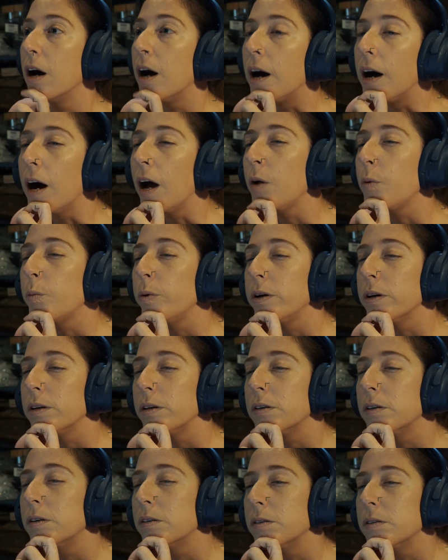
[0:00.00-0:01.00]
I
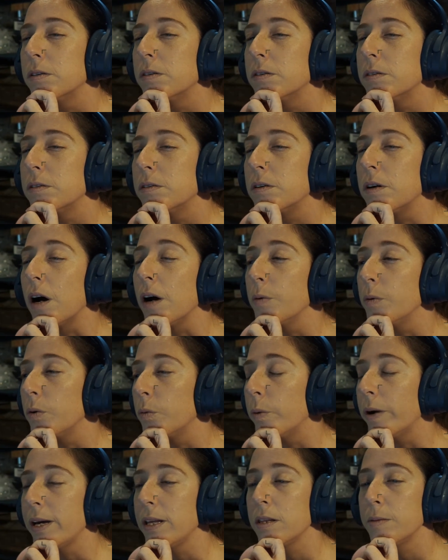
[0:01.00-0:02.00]
will
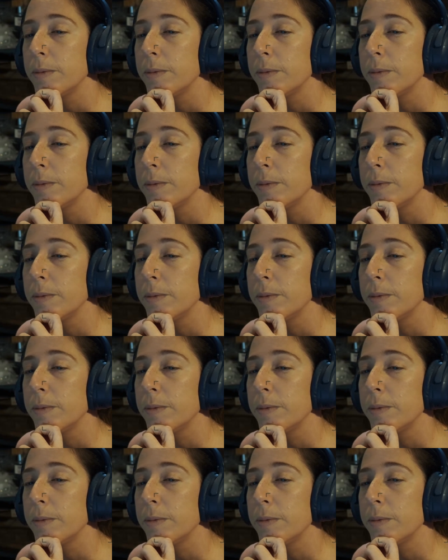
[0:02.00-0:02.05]
weigh them